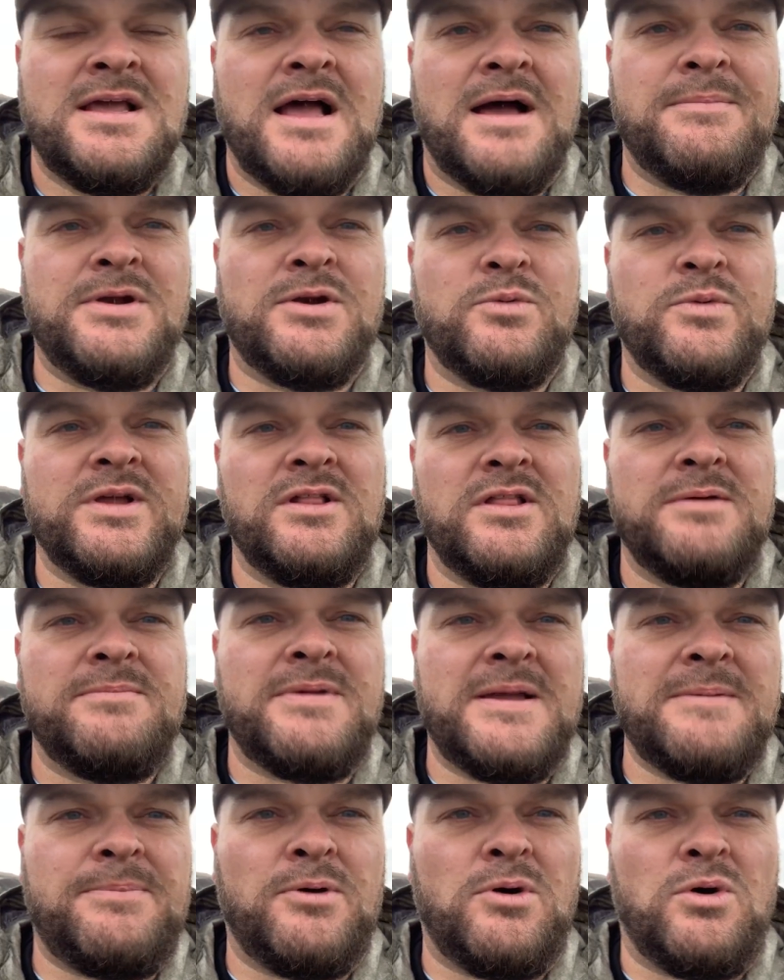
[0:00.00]
I'm gonna reel in
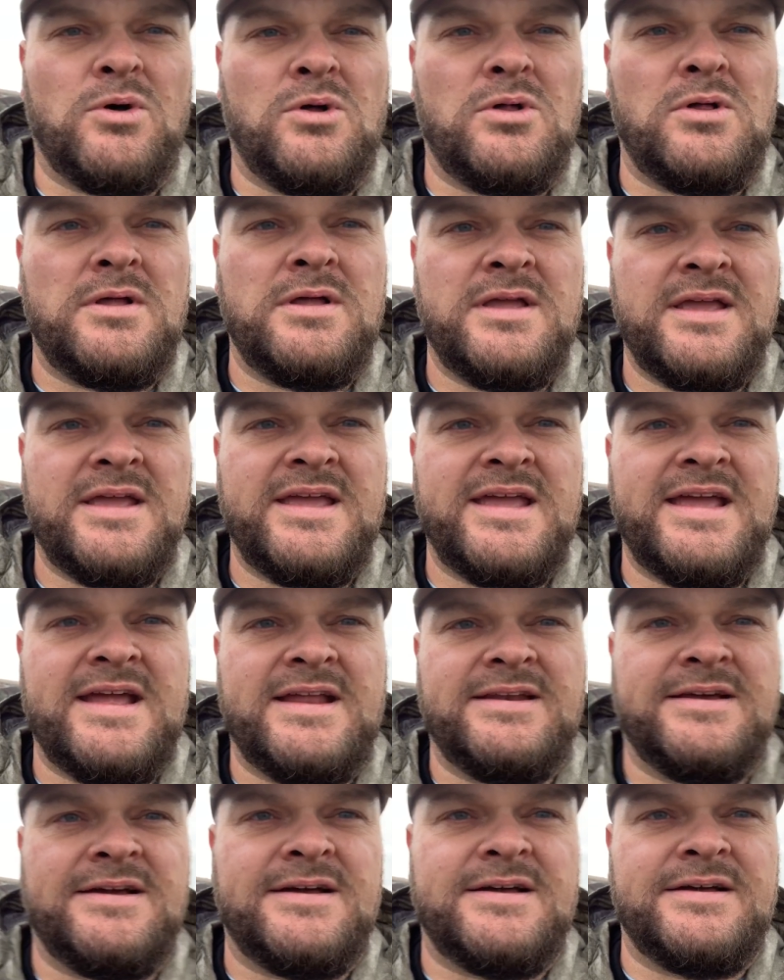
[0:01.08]
my pole
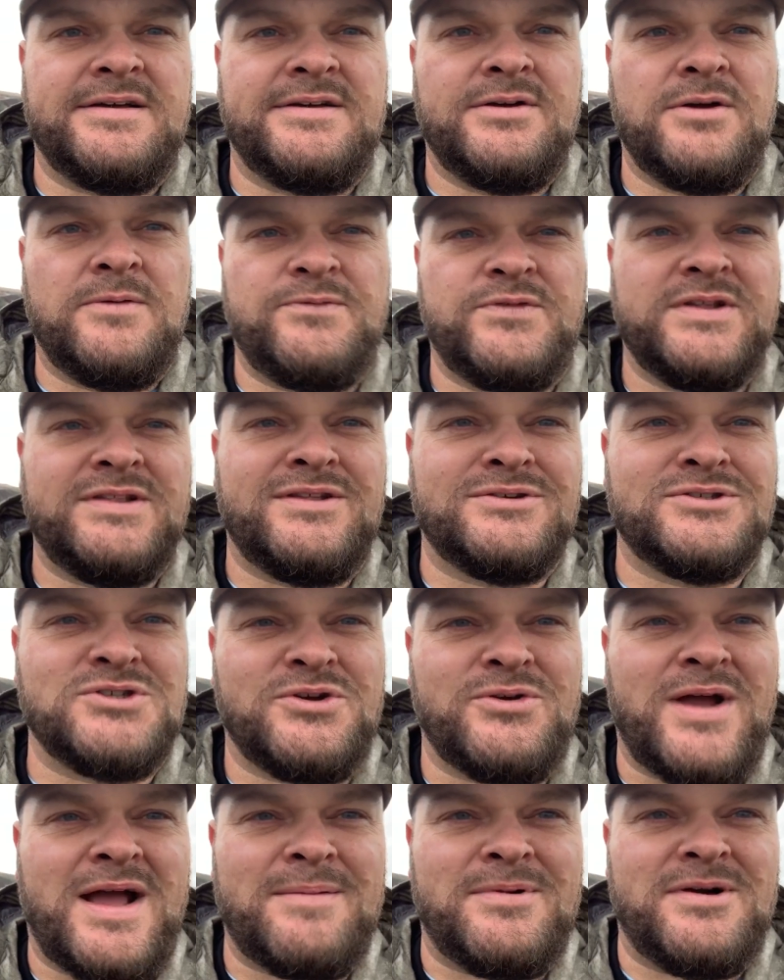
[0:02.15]
and uh, hopefully there's a
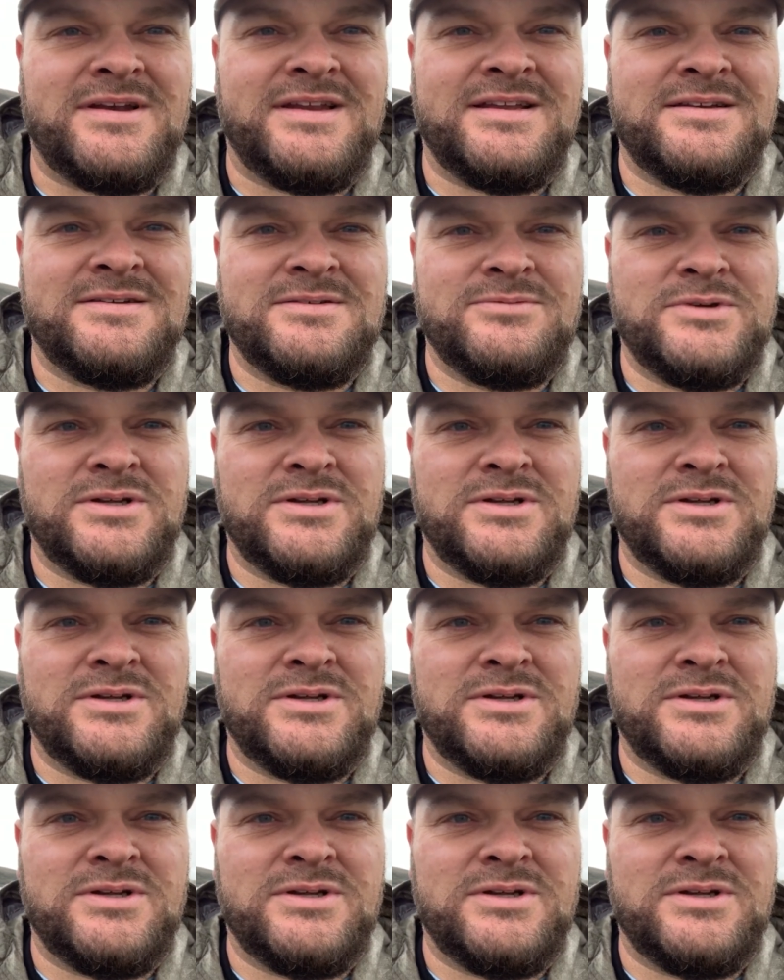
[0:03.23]
crab on it.